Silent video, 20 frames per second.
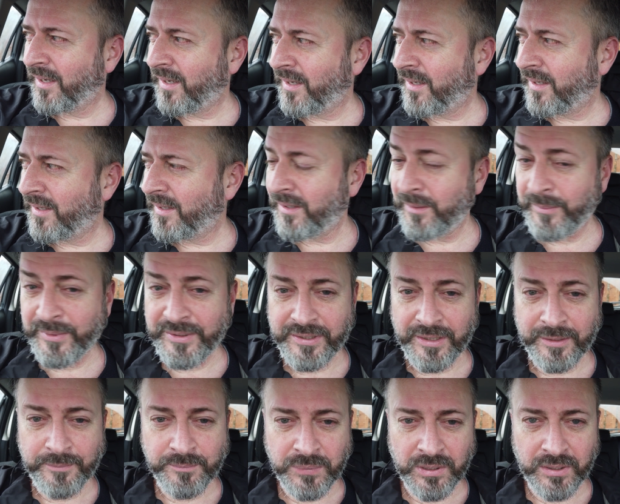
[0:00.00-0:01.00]
In the
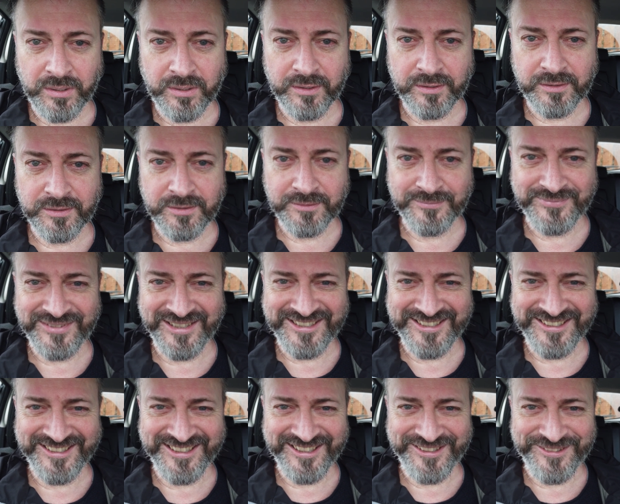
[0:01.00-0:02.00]
meantime,
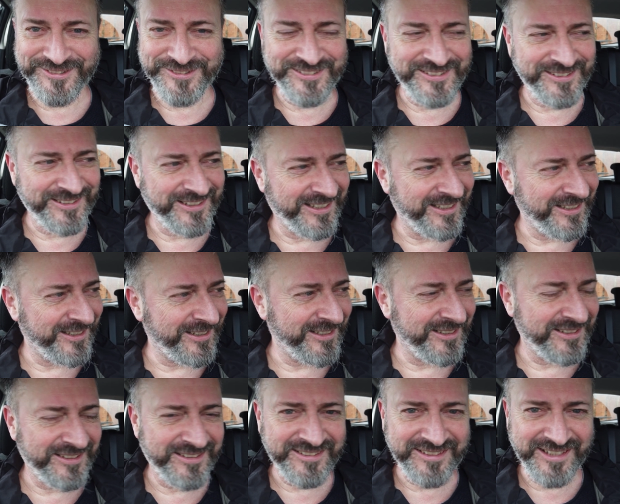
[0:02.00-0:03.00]
thanks again.
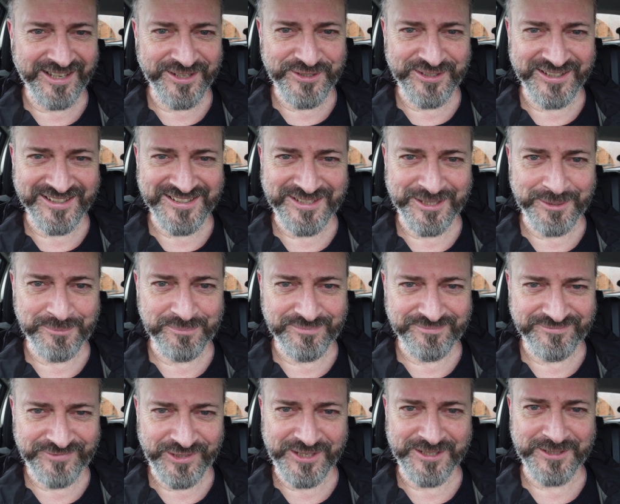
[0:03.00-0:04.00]
Catch you next time.
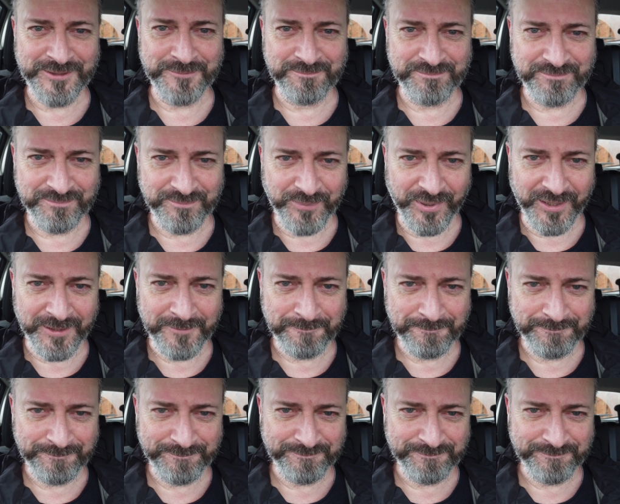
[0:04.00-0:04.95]
Cheers. Bye.